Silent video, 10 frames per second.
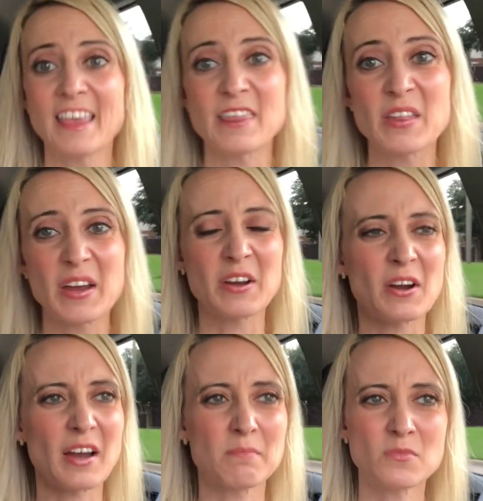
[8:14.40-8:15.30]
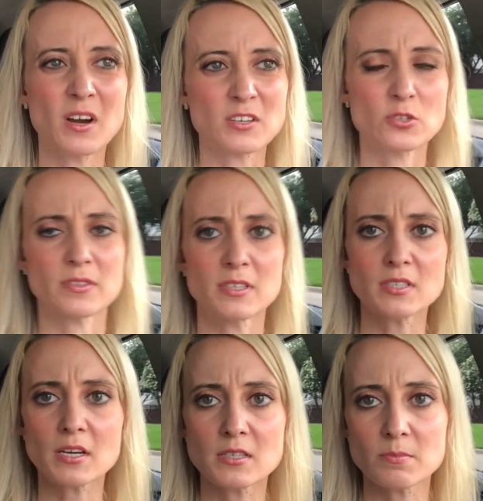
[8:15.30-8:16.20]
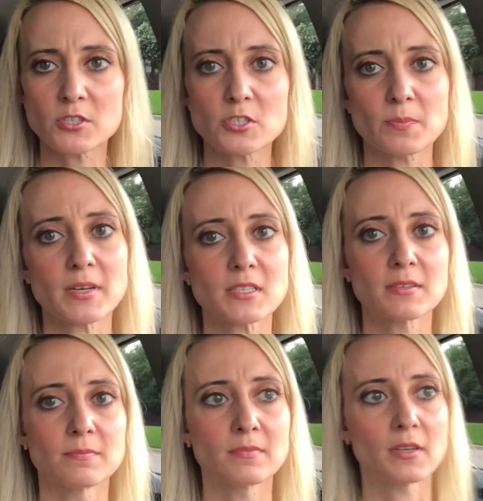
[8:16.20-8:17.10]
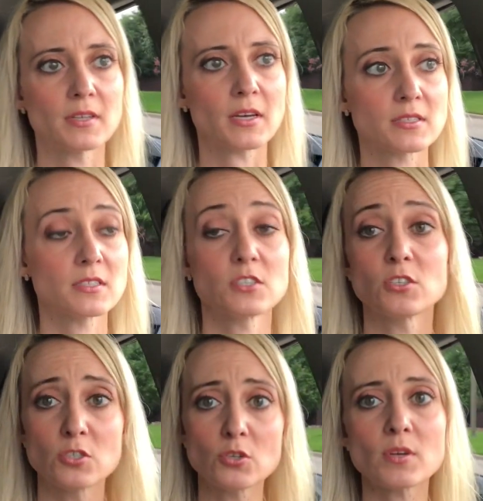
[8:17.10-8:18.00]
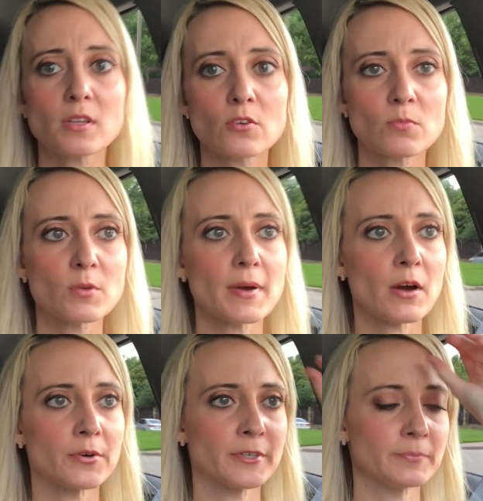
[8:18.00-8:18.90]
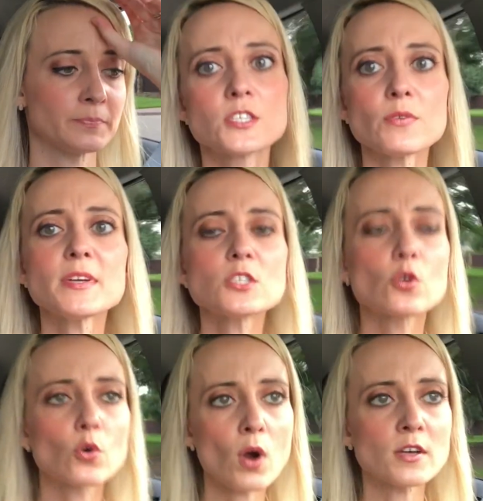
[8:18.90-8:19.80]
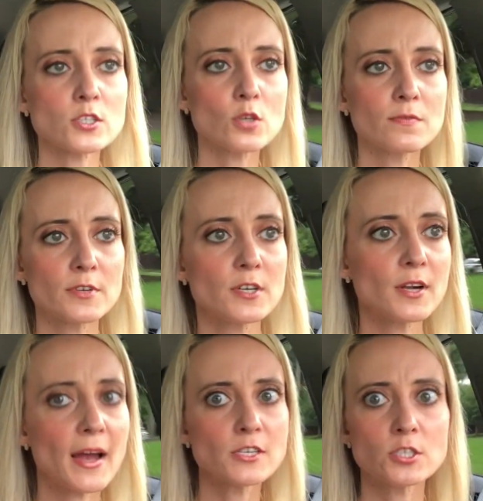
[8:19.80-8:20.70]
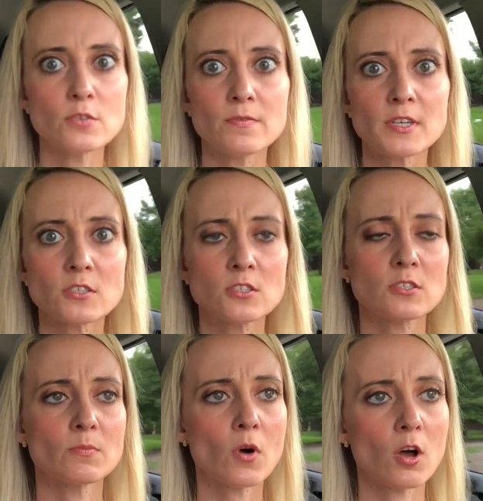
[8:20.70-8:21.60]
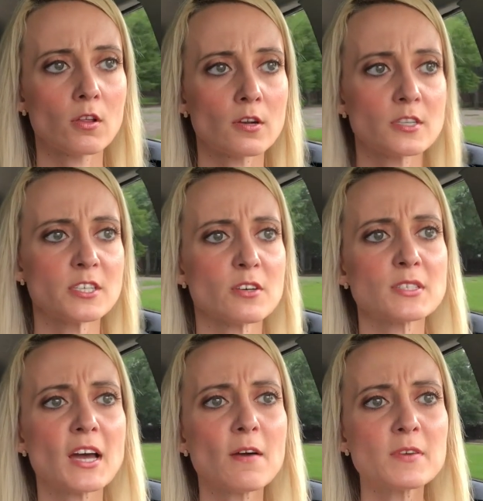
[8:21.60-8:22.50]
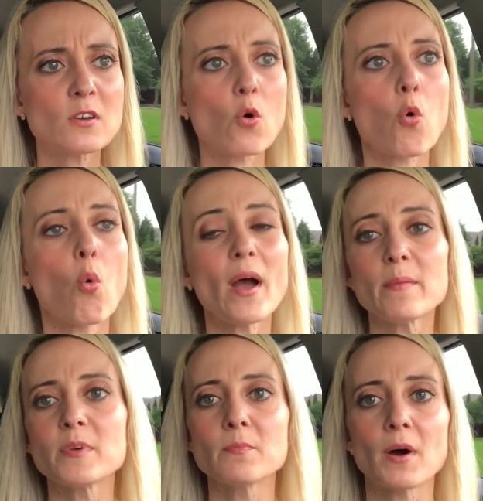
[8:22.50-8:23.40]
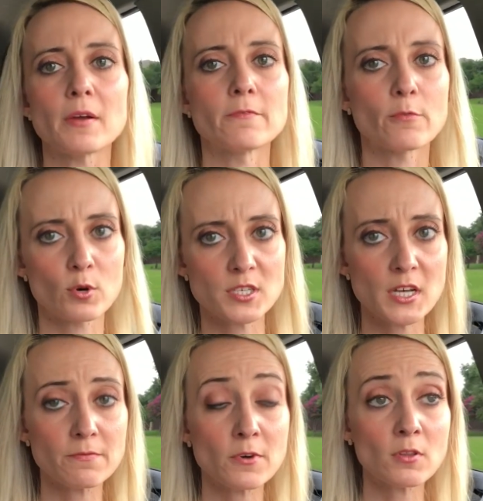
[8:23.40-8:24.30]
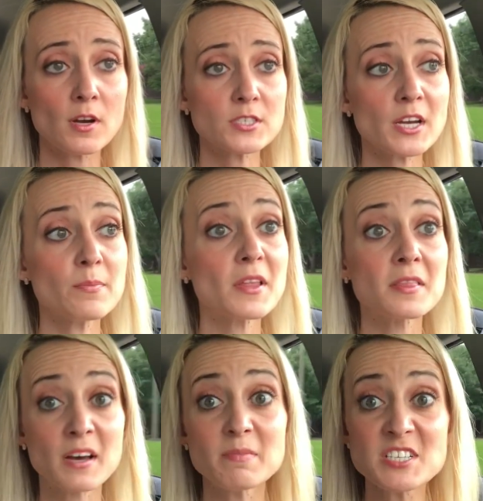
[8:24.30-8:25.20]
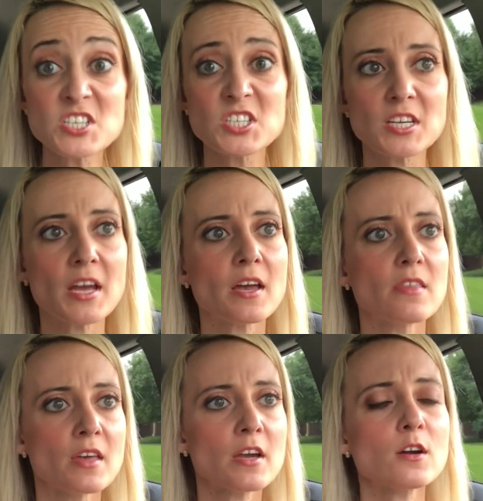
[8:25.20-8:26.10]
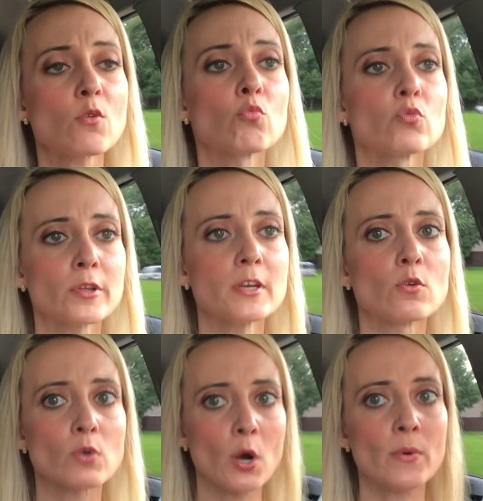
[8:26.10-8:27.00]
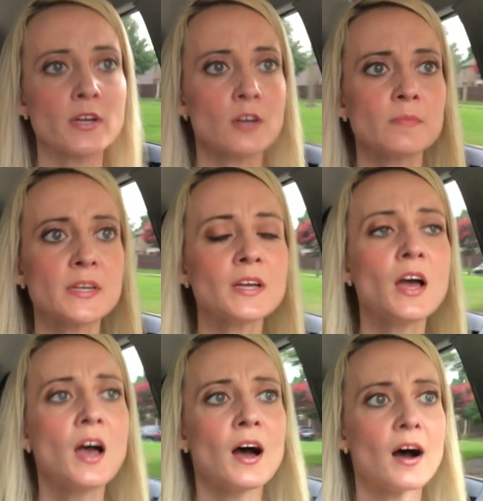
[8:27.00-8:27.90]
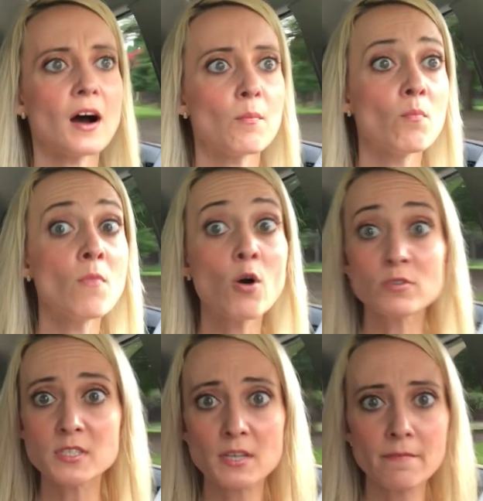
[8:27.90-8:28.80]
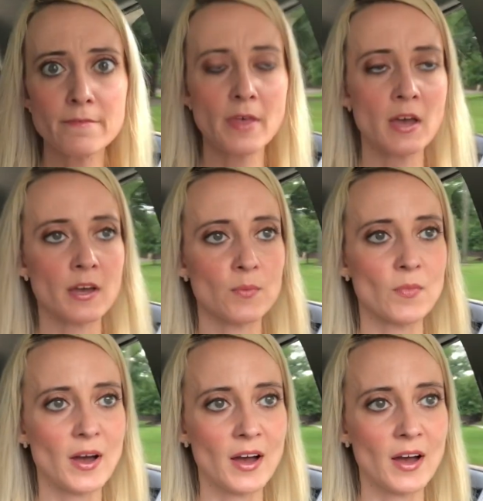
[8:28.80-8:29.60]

in there. I'm not sure the exact numbers, but yes, so you do get a little more power. So these crossover SUVs, smaller deals, haven't quite been my forte for a long time, but let me just say they are really growing on me. Most of them